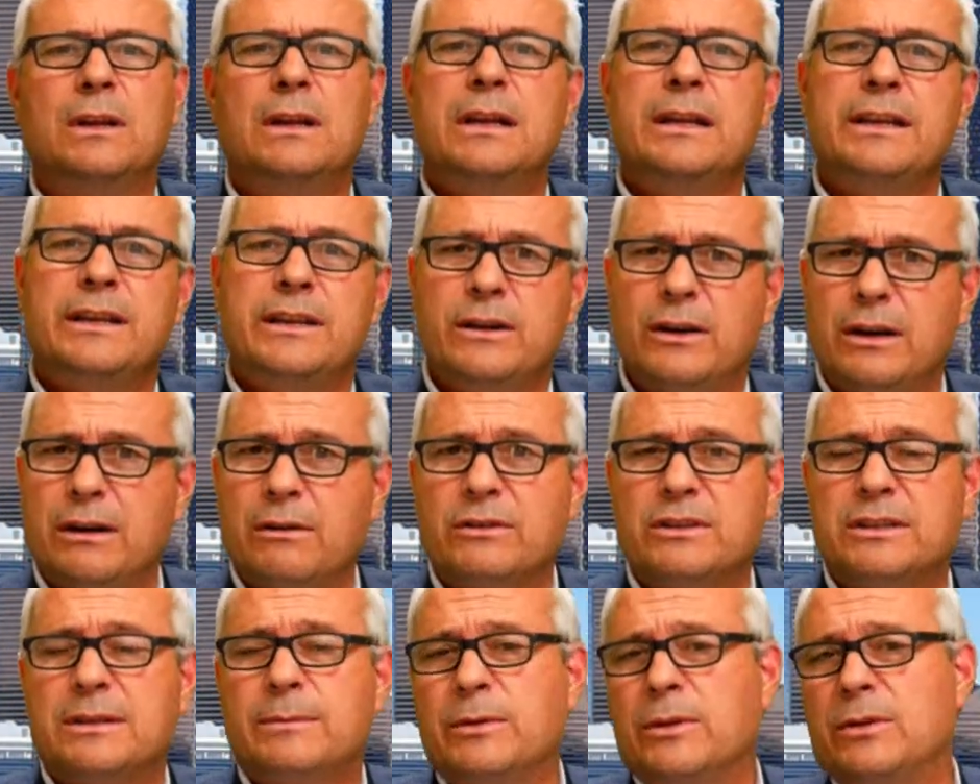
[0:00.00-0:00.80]
You're hearing
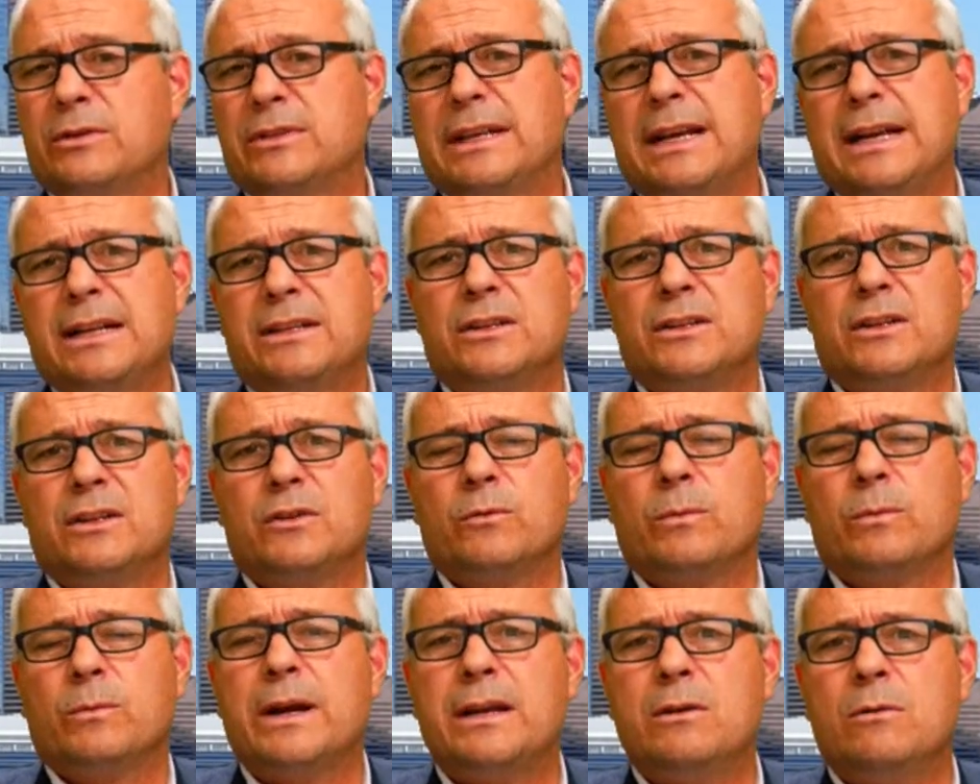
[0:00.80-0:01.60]
some of those ads on the
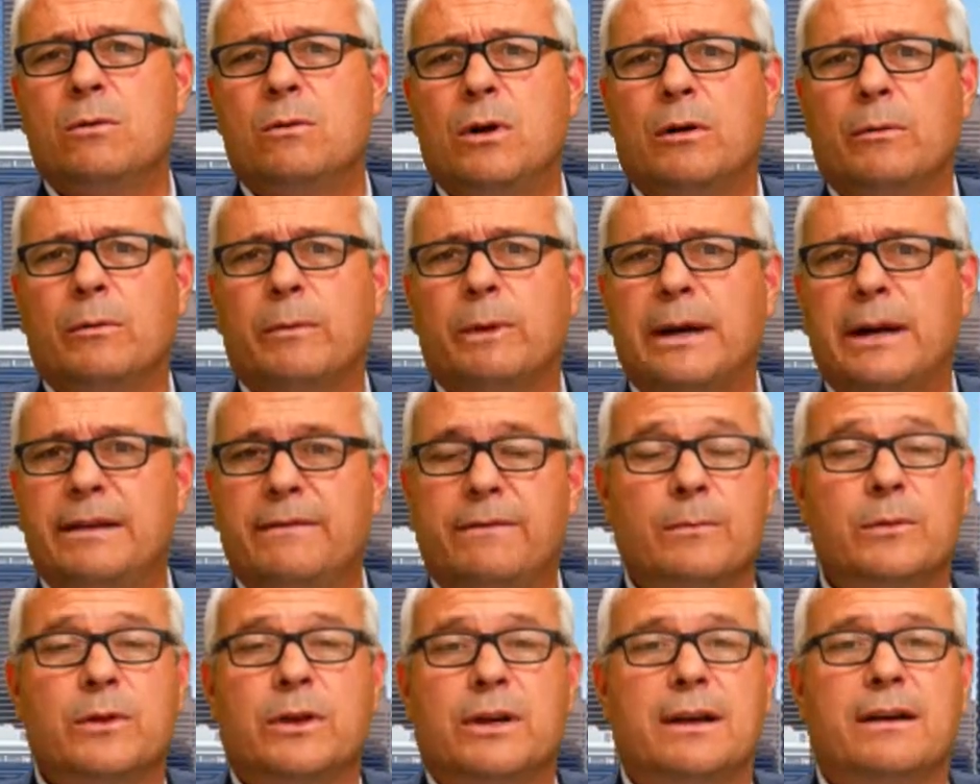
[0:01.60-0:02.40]
radio already from
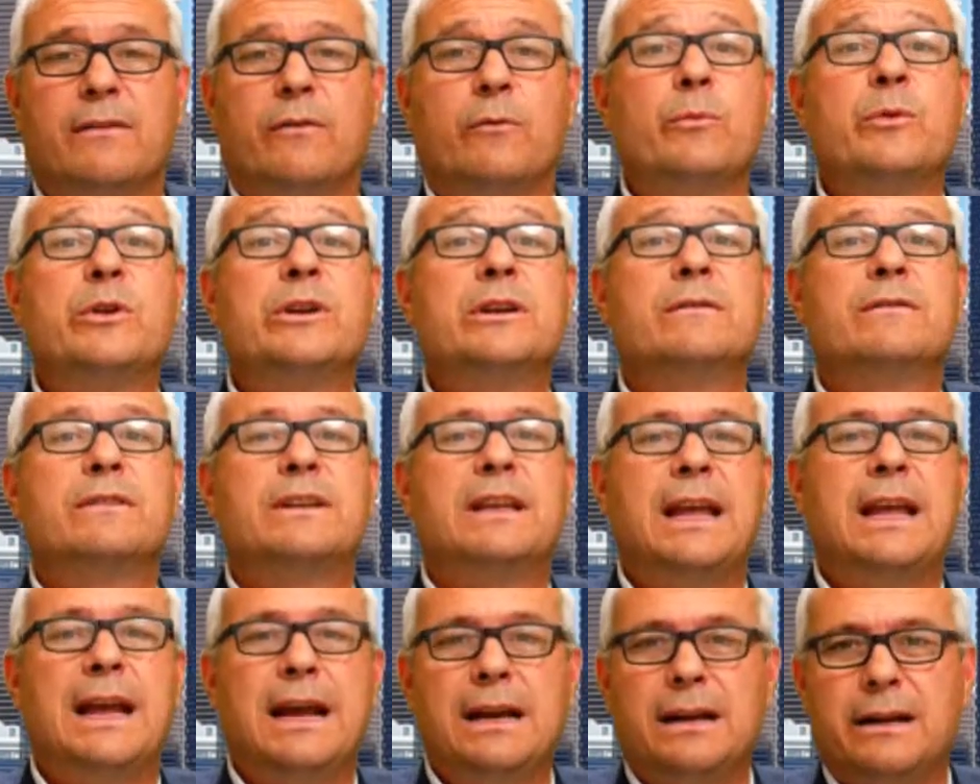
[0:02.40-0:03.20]
the Government of
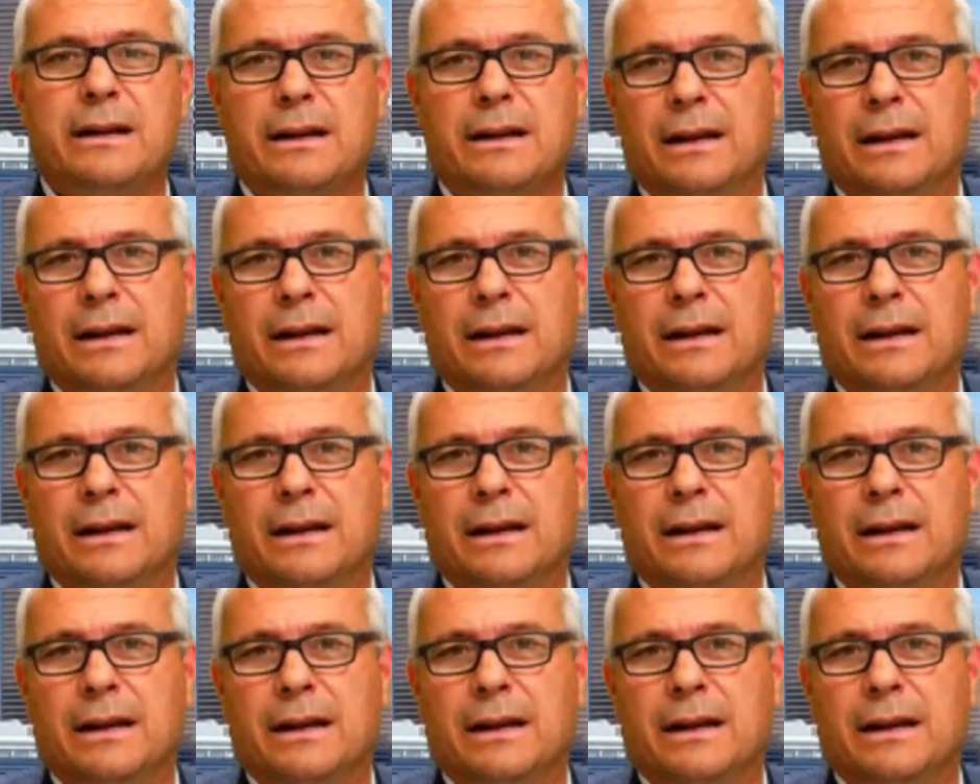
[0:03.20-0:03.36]
Canada.